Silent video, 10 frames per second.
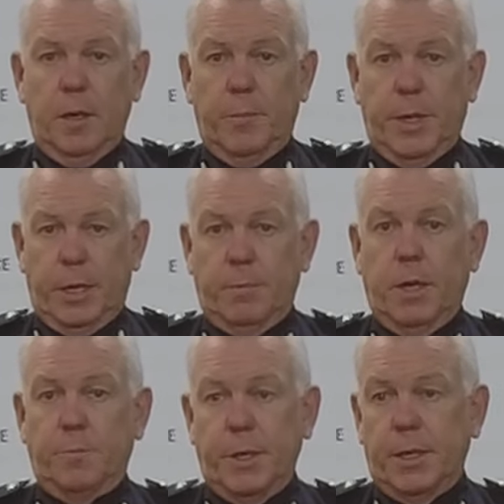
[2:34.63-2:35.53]
being
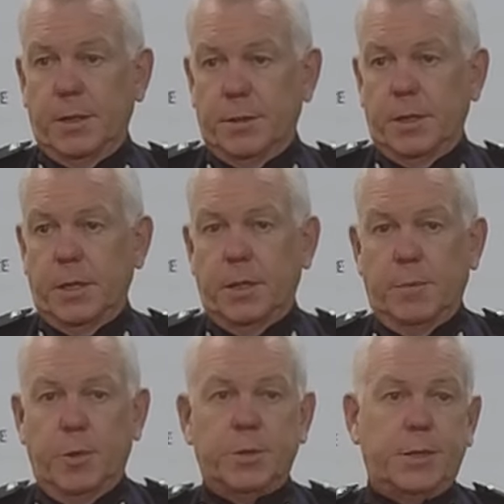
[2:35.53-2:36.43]
admitted into the
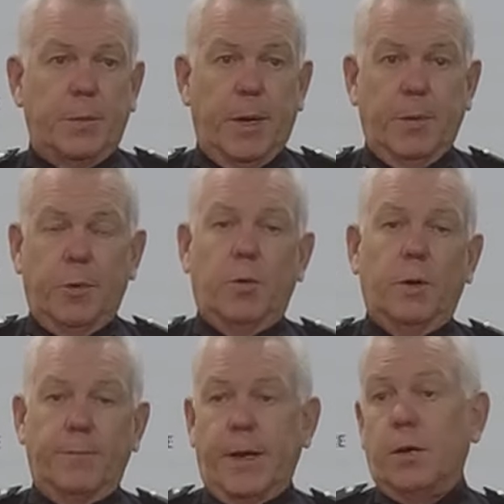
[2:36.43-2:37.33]
emergency department
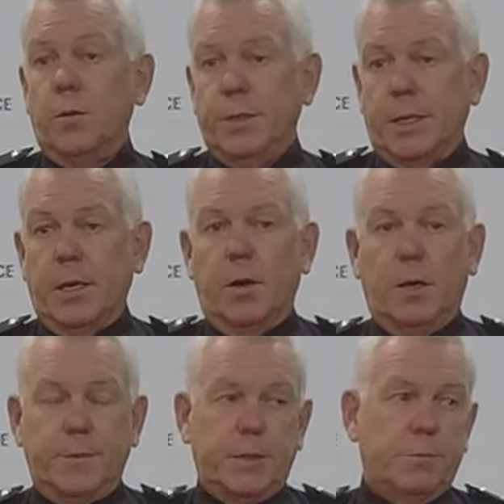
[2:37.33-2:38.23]
or in fact losing their
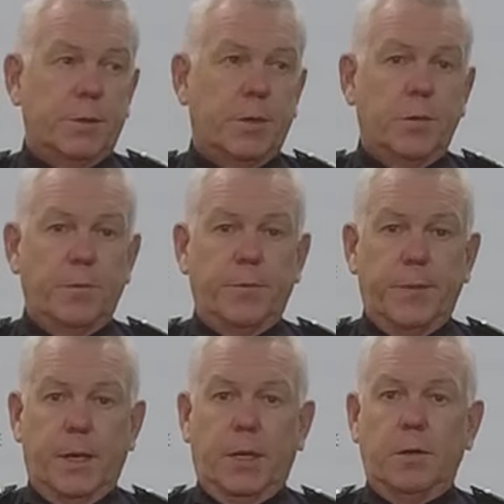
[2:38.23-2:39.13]
lives as a result
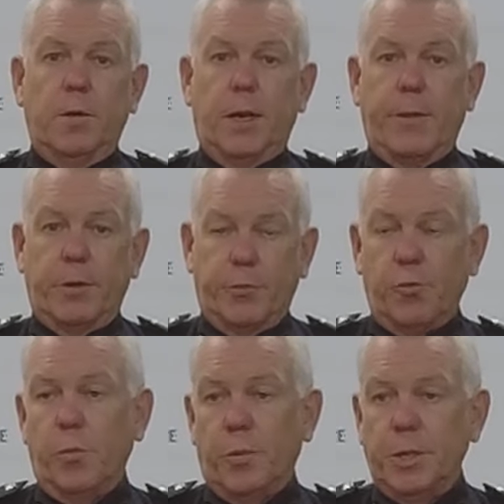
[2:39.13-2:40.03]
of not having a
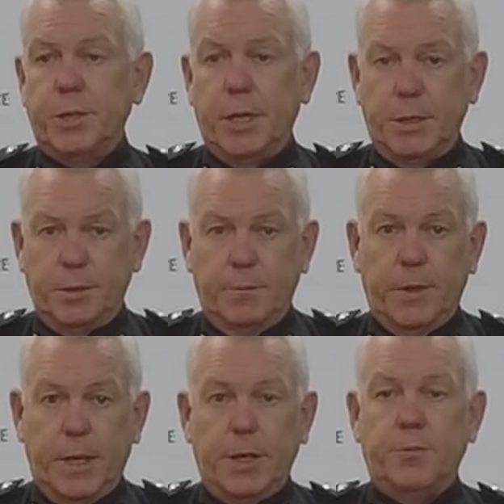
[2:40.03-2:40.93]
true appreciation of
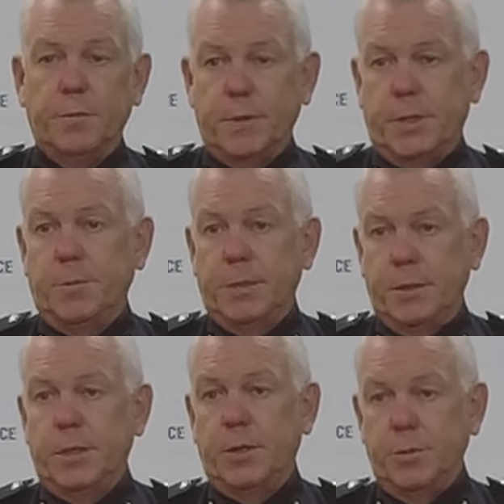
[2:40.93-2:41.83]
the nature of the
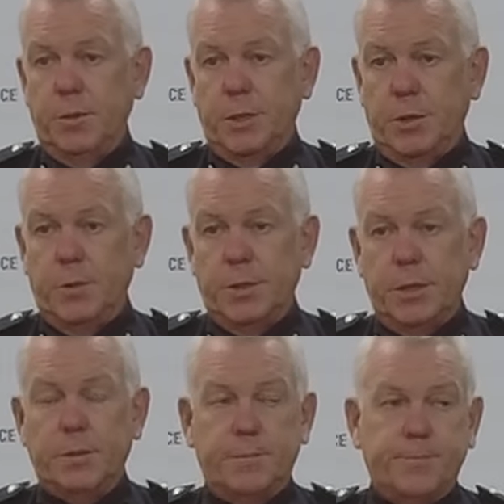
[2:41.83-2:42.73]
substance they're choosing to ingest.